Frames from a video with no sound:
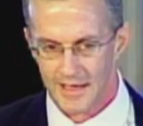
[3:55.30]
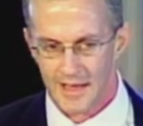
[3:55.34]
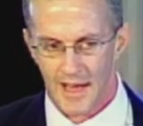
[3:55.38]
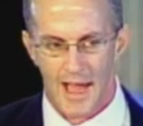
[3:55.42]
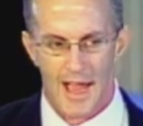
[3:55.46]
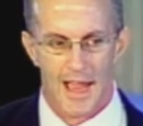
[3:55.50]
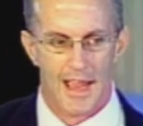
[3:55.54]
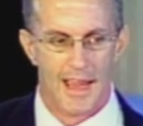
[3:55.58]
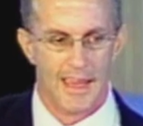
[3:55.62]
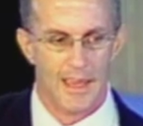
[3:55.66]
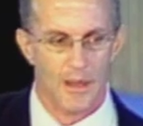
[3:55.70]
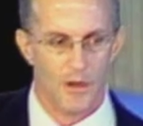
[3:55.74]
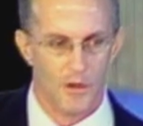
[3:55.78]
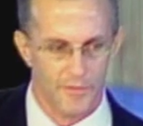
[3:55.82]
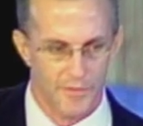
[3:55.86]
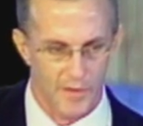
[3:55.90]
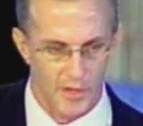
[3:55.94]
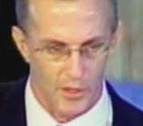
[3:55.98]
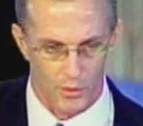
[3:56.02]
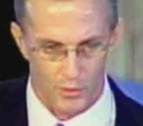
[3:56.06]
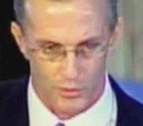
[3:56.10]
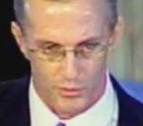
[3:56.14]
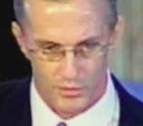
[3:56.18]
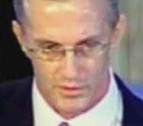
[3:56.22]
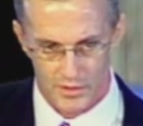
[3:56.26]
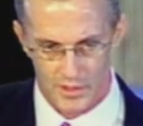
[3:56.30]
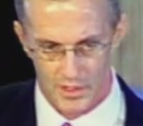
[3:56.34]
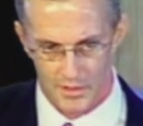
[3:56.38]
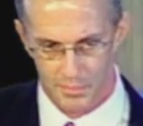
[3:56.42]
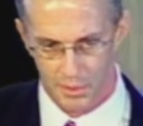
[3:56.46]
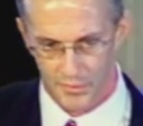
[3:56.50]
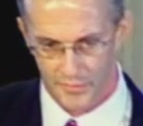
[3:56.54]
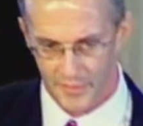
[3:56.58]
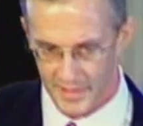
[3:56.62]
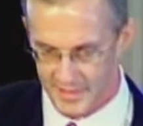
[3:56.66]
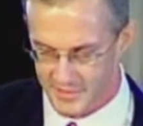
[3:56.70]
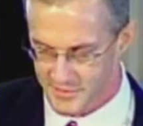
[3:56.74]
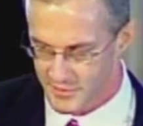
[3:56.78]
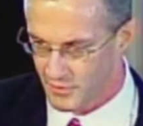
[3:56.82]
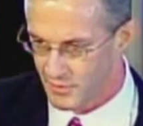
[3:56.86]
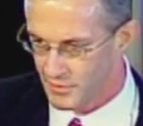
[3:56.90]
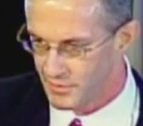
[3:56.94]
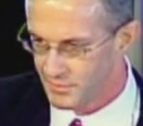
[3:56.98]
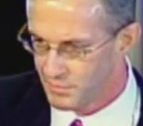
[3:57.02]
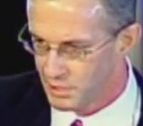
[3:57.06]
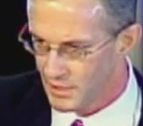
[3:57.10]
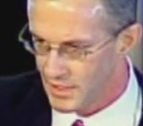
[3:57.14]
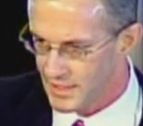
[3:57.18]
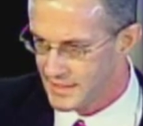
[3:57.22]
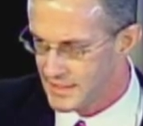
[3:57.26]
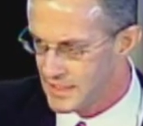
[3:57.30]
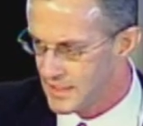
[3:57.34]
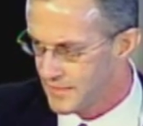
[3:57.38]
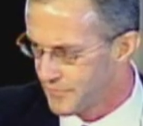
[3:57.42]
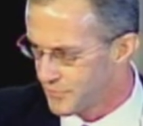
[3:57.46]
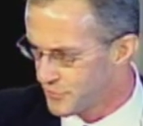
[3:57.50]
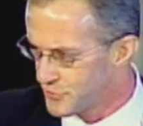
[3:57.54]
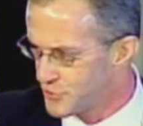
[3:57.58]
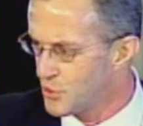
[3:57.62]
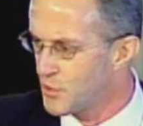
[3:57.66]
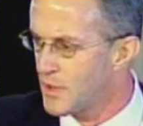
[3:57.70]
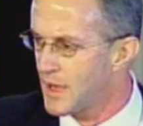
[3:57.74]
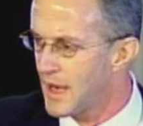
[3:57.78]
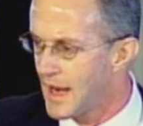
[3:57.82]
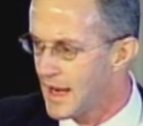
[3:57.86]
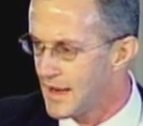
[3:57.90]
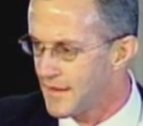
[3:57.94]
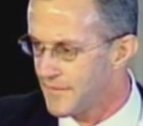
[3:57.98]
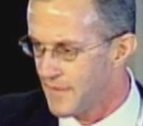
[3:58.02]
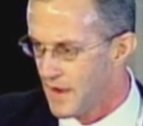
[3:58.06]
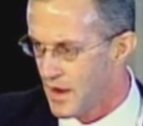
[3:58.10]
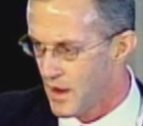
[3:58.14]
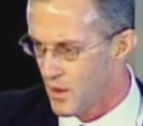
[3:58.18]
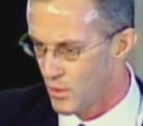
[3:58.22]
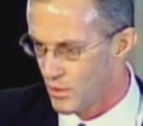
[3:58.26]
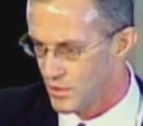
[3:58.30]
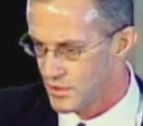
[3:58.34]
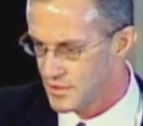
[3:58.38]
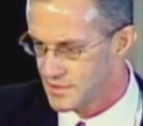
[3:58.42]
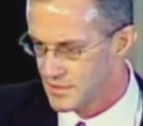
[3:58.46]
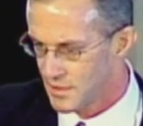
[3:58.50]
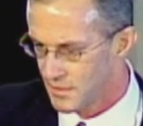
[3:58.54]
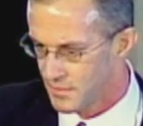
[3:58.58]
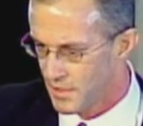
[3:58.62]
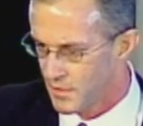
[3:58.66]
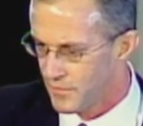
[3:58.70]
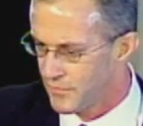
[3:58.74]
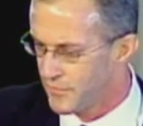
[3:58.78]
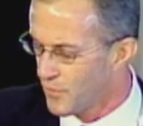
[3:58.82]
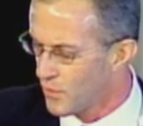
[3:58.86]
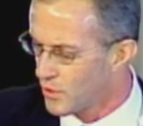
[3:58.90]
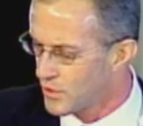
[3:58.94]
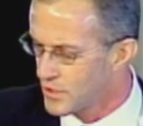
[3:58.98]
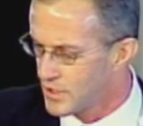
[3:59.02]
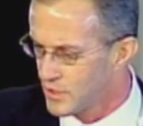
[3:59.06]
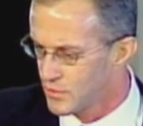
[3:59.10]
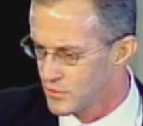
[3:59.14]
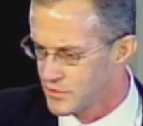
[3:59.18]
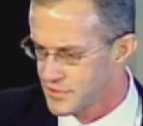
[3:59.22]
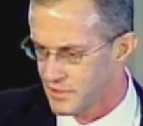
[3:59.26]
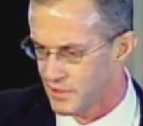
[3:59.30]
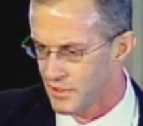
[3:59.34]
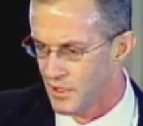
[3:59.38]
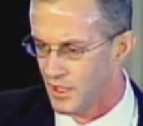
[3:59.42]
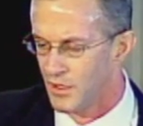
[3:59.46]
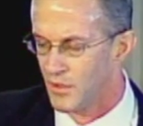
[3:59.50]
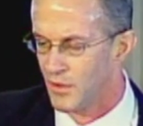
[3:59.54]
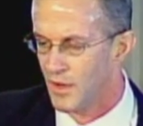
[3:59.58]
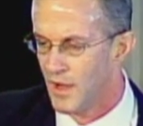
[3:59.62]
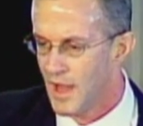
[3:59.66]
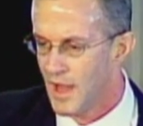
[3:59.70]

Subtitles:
I interviewed Professor Blakey for 2.5 hours about 4 years ago.